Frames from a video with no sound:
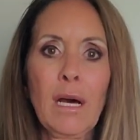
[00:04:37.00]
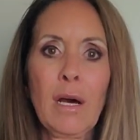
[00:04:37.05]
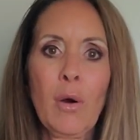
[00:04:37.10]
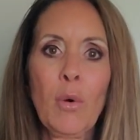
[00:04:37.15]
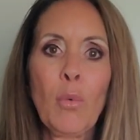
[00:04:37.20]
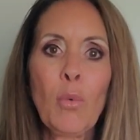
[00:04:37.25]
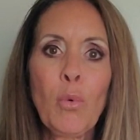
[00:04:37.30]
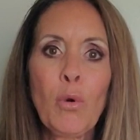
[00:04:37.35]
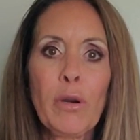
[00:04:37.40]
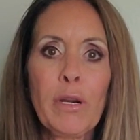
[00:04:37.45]

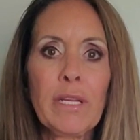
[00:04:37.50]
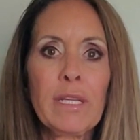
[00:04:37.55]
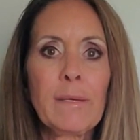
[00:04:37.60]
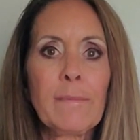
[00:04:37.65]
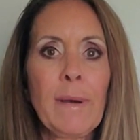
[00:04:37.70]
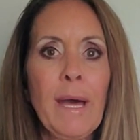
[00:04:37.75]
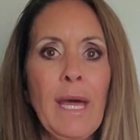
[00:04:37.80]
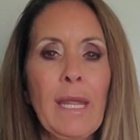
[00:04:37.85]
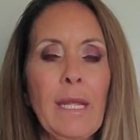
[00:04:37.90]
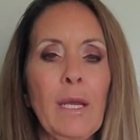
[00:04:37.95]
worry
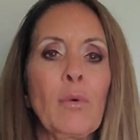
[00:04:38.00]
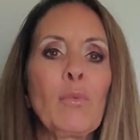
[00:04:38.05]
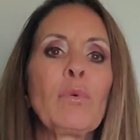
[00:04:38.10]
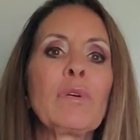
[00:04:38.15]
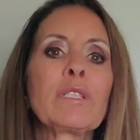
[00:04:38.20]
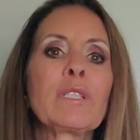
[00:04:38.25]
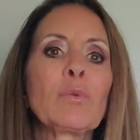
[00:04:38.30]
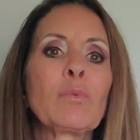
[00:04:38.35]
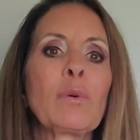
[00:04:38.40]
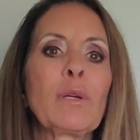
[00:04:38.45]
about it,
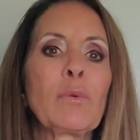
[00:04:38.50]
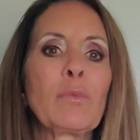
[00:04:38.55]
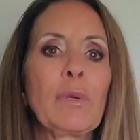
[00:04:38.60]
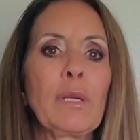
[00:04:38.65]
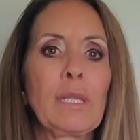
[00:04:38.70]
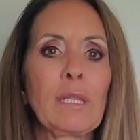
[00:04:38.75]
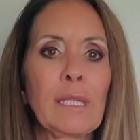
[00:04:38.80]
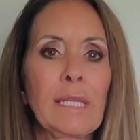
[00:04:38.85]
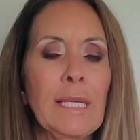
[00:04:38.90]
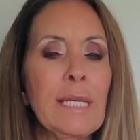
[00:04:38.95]
it's when we
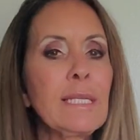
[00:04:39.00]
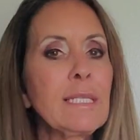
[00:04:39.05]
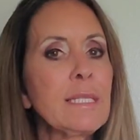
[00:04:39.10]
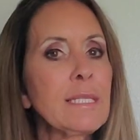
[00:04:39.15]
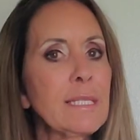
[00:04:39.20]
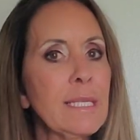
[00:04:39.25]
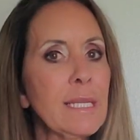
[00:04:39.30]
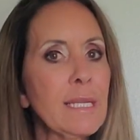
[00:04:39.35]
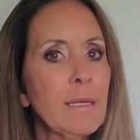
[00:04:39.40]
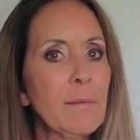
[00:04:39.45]
least
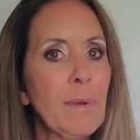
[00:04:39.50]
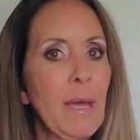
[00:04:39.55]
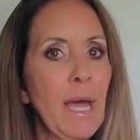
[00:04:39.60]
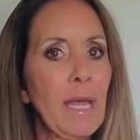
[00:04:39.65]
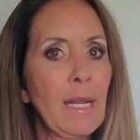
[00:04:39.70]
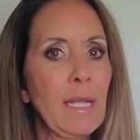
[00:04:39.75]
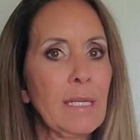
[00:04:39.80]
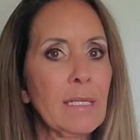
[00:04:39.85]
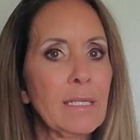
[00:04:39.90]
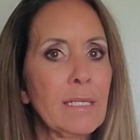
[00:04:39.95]
think about
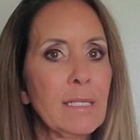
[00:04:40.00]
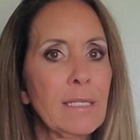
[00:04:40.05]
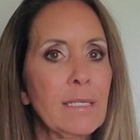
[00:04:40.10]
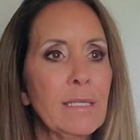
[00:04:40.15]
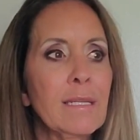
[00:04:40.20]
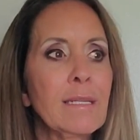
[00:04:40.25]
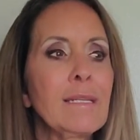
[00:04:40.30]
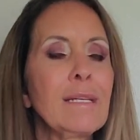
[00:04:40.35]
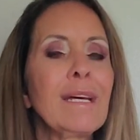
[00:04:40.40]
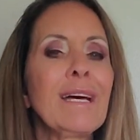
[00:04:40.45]
it,
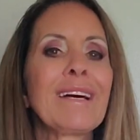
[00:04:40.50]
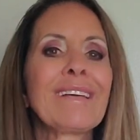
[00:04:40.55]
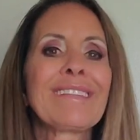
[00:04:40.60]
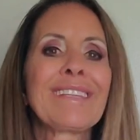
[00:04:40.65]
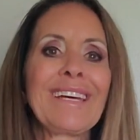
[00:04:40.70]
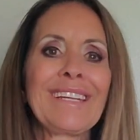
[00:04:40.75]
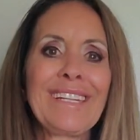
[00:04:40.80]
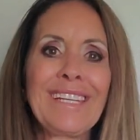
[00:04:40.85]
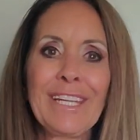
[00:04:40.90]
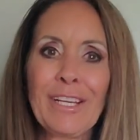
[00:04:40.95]

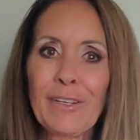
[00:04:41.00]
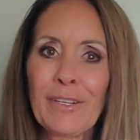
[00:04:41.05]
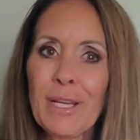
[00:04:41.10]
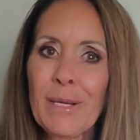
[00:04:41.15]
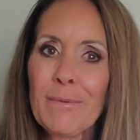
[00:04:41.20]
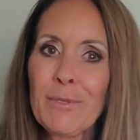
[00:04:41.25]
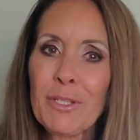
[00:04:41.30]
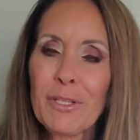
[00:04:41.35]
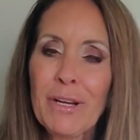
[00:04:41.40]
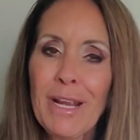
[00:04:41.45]
that here
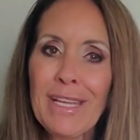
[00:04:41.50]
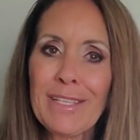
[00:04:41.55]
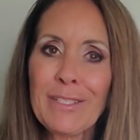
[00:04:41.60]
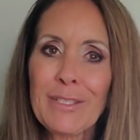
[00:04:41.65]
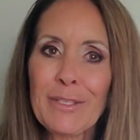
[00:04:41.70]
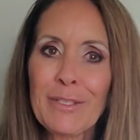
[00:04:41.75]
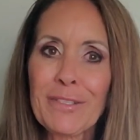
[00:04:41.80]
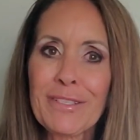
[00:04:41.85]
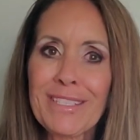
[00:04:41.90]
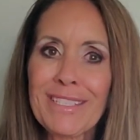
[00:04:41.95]
comes your
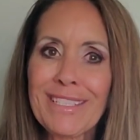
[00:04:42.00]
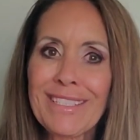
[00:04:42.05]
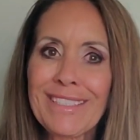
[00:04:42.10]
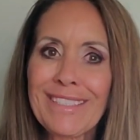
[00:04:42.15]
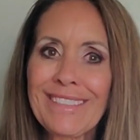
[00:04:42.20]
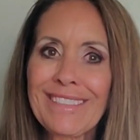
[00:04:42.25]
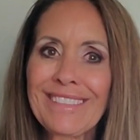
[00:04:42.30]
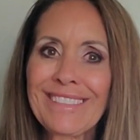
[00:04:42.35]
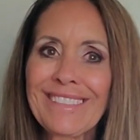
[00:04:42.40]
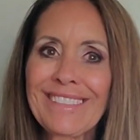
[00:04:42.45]
answers.
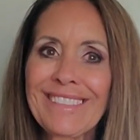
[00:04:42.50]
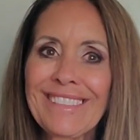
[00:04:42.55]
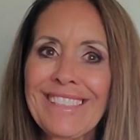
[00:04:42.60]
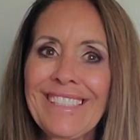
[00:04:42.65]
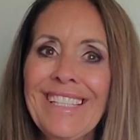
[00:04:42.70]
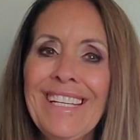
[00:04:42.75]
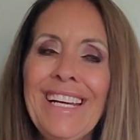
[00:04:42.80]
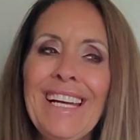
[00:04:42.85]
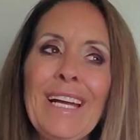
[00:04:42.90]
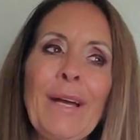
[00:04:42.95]

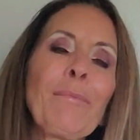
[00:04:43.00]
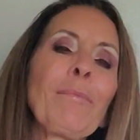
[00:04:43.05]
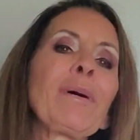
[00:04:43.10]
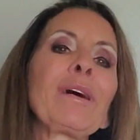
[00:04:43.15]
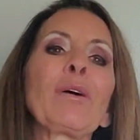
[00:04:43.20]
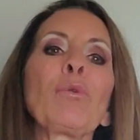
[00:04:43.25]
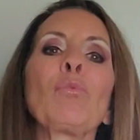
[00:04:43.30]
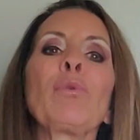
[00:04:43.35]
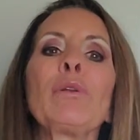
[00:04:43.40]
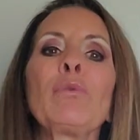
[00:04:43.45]

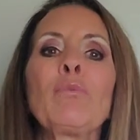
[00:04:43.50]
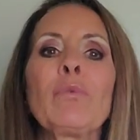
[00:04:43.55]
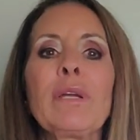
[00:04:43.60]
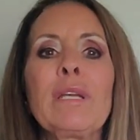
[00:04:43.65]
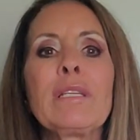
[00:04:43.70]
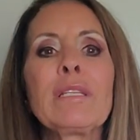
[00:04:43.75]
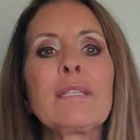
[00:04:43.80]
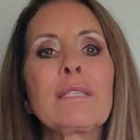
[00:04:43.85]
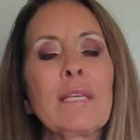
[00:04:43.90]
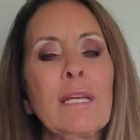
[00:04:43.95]
But when we
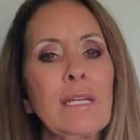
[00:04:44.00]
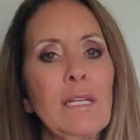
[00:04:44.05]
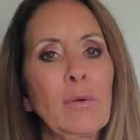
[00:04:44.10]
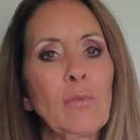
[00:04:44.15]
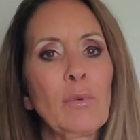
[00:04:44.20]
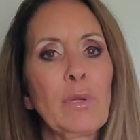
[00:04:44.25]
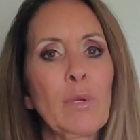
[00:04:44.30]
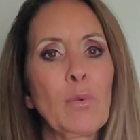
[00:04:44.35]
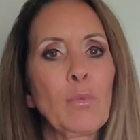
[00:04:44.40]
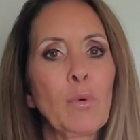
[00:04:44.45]
sit and
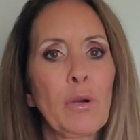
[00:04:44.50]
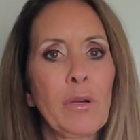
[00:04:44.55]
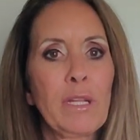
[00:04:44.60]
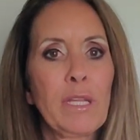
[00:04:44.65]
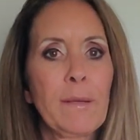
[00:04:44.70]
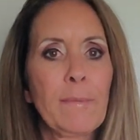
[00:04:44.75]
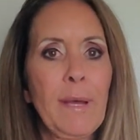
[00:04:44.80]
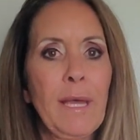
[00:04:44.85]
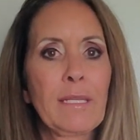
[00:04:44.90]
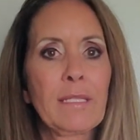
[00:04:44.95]
we worry
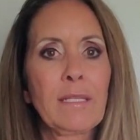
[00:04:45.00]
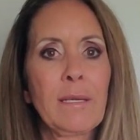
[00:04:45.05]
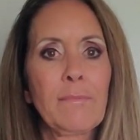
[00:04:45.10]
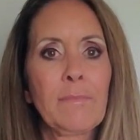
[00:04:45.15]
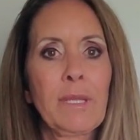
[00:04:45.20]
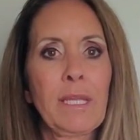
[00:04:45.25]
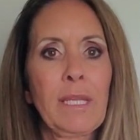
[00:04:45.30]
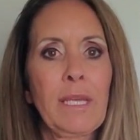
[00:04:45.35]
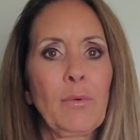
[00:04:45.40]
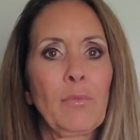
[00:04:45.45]
about
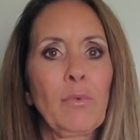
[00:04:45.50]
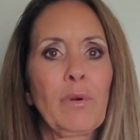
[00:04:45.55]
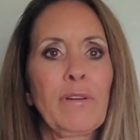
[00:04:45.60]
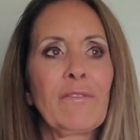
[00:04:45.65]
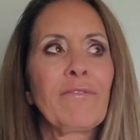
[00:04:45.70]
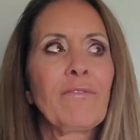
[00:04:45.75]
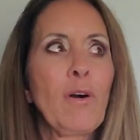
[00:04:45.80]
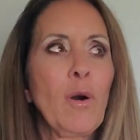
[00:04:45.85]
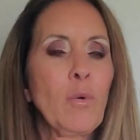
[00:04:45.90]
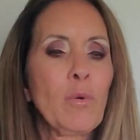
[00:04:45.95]
something and we're
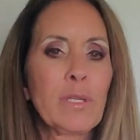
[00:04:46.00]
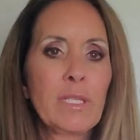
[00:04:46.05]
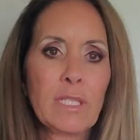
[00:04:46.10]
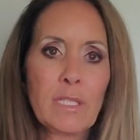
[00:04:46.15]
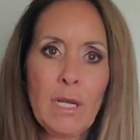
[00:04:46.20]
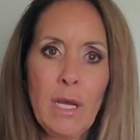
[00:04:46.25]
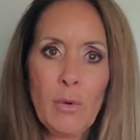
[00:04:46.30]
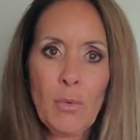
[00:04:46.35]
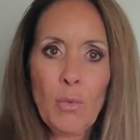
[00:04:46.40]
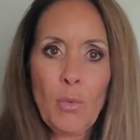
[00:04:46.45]
focused
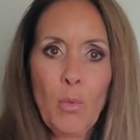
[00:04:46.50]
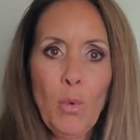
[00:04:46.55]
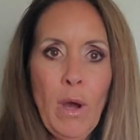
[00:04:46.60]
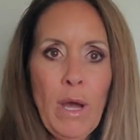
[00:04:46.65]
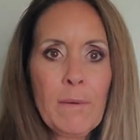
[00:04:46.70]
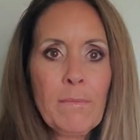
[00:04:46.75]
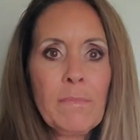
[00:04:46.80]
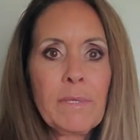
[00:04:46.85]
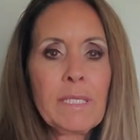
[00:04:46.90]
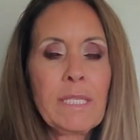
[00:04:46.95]
on
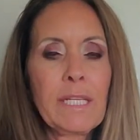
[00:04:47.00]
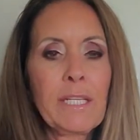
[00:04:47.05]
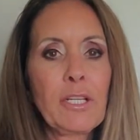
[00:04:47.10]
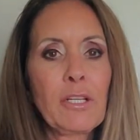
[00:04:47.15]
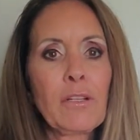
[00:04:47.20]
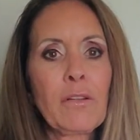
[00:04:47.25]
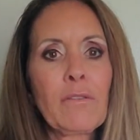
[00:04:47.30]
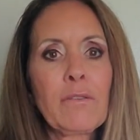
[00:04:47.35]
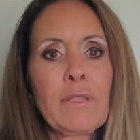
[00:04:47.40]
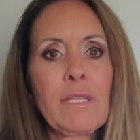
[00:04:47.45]
one
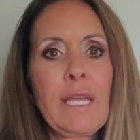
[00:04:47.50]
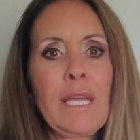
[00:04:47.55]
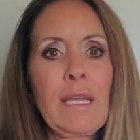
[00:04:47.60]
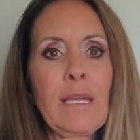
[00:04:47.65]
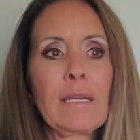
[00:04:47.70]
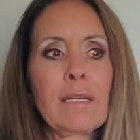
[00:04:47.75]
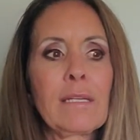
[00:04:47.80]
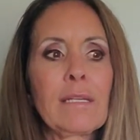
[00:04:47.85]
particular thing,